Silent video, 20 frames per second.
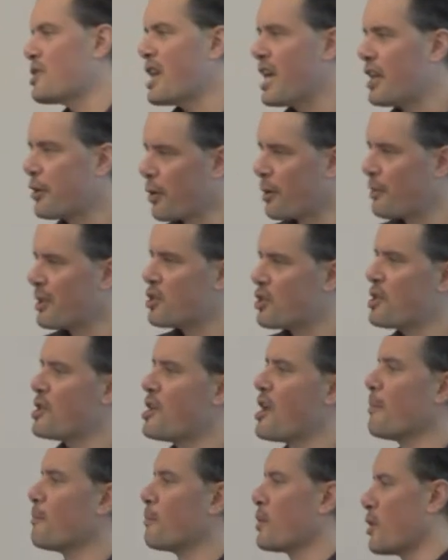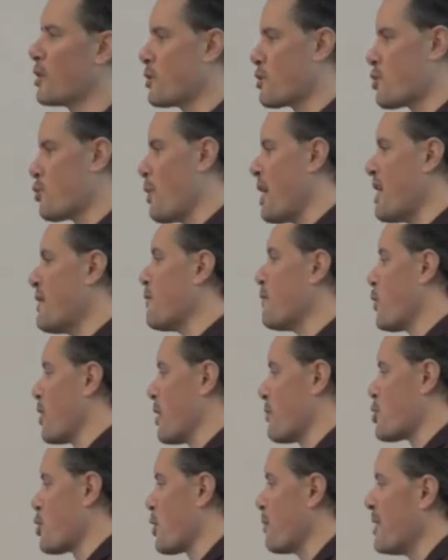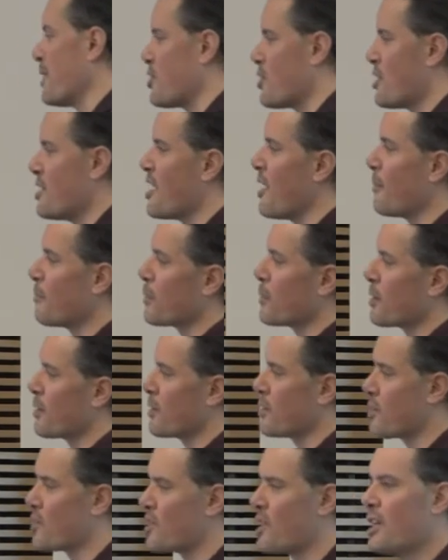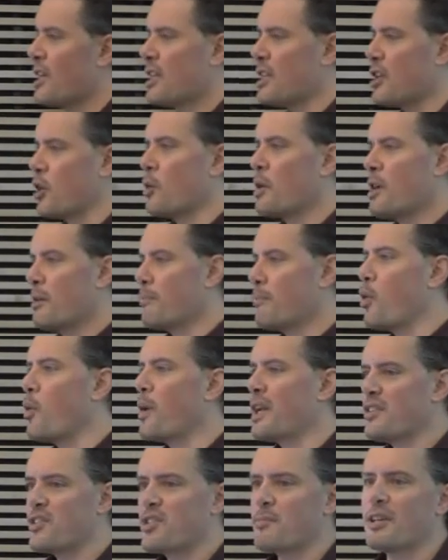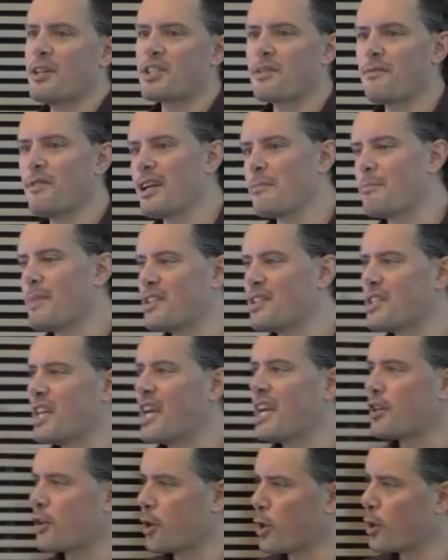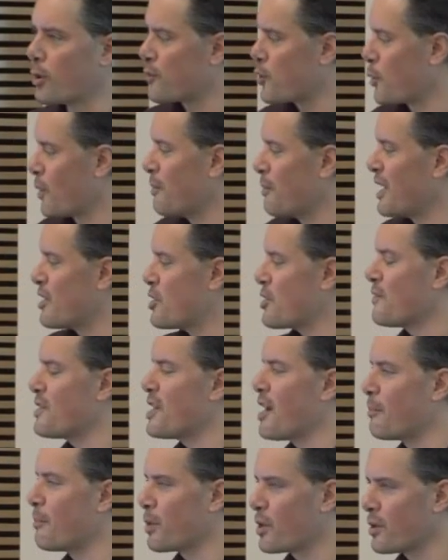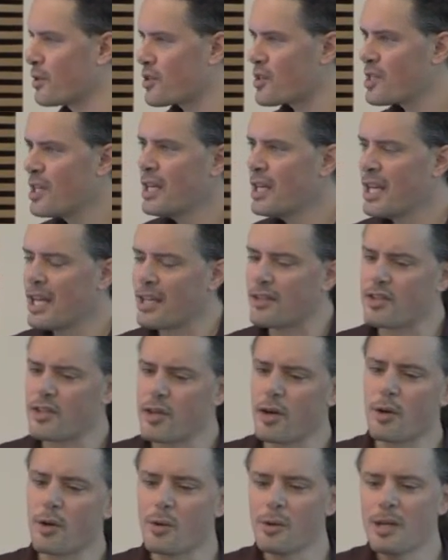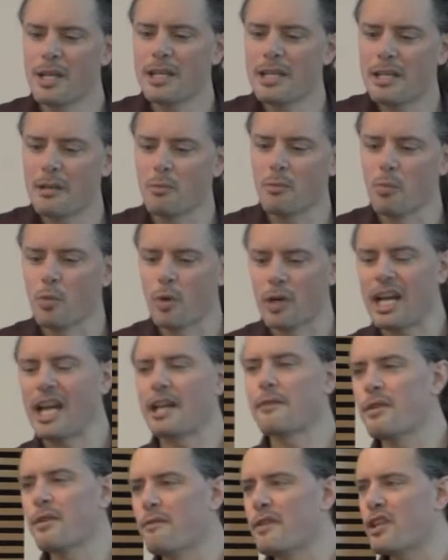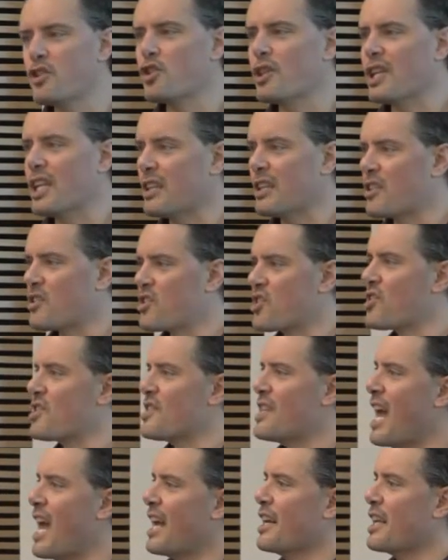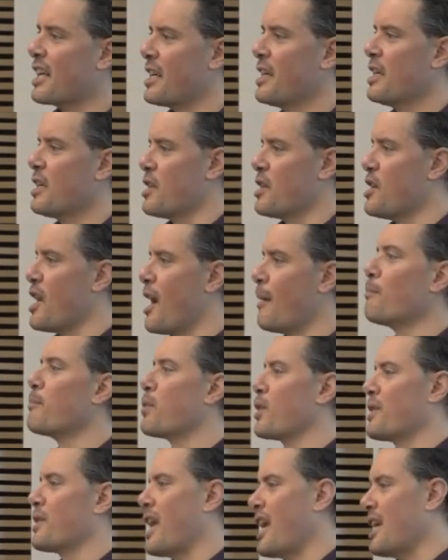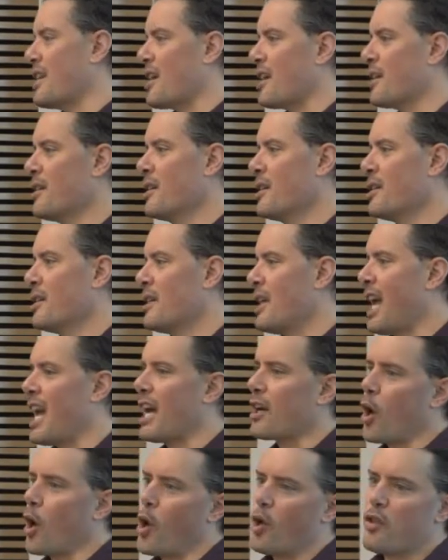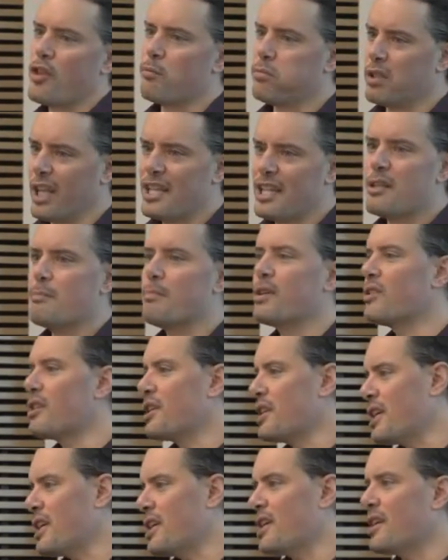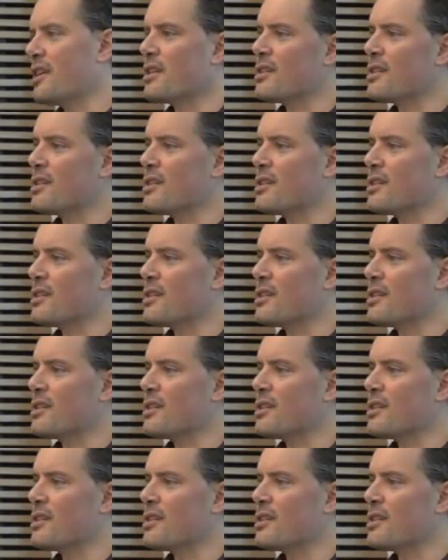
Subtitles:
data are a bunch of numbers, waveforms are a bunch of numbers, points specifying Bezier curves are a bunch of numbers. And so we're kind of envisioning the static number data and all the blendability